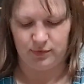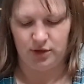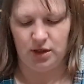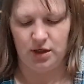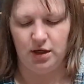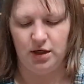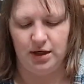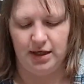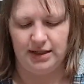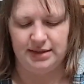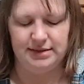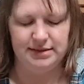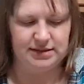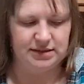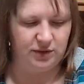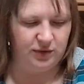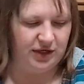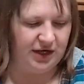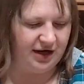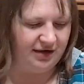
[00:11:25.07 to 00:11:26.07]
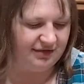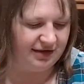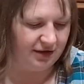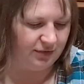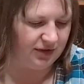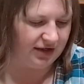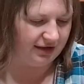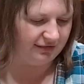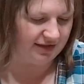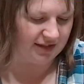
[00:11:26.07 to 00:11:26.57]
Alright, so we have that.
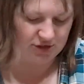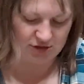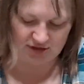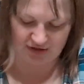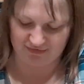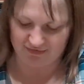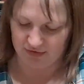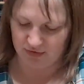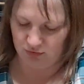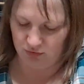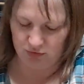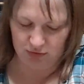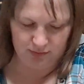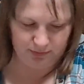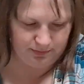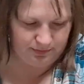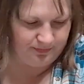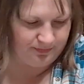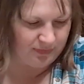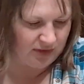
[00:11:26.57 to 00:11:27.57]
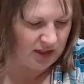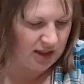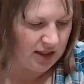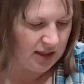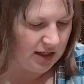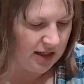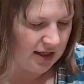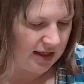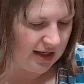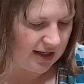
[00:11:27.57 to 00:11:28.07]
We have that shuffled. Whoop.
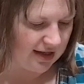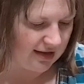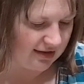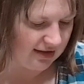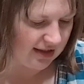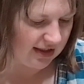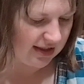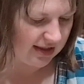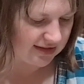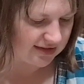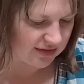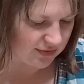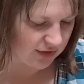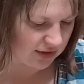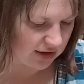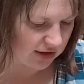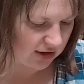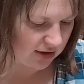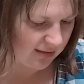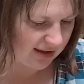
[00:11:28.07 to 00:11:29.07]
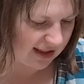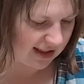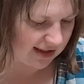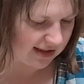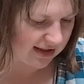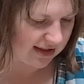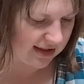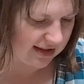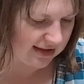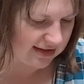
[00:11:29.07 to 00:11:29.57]
And then, so we're going to go
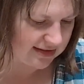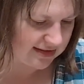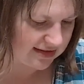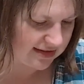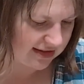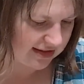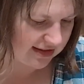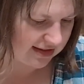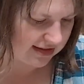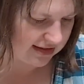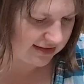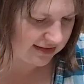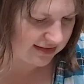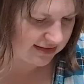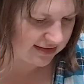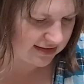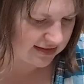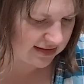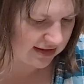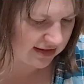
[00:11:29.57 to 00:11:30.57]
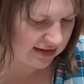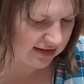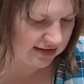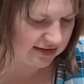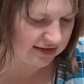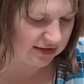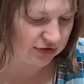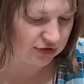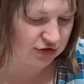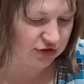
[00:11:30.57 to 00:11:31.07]
back, and it says
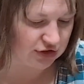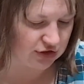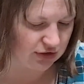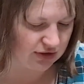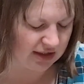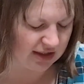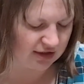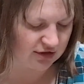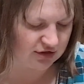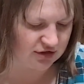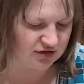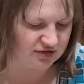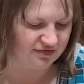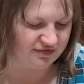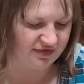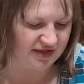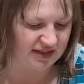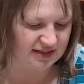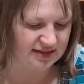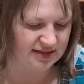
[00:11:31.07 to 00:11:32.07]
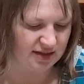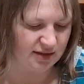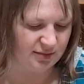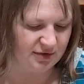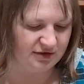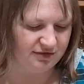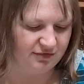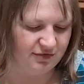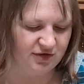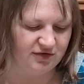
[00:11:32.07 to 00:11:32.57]
deal 2 characters face
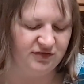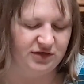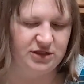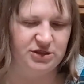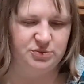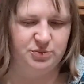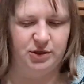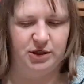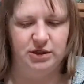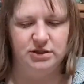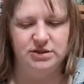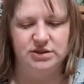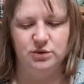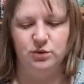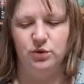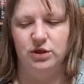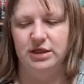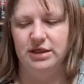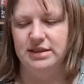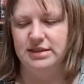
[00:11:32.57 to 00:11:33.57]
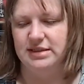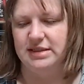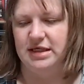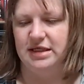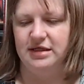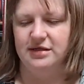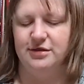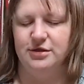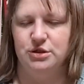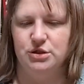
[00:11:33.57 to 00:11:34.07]
up in front of each player. So we're going to say
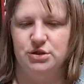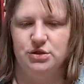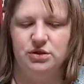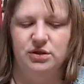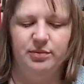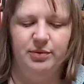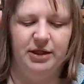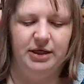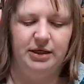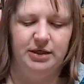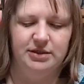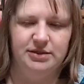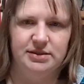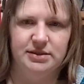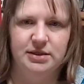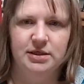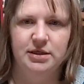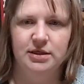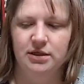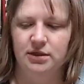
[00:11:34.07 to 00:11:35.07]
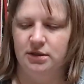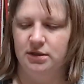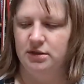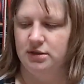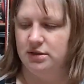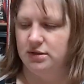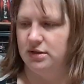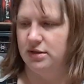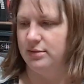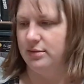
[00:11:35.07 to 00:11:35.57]
that there's 3 players.
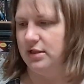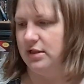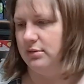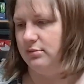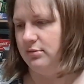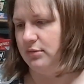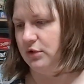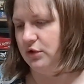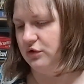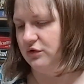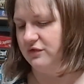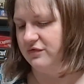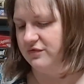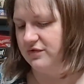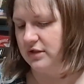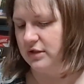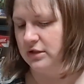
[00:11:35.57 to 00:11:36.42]
I'm going to move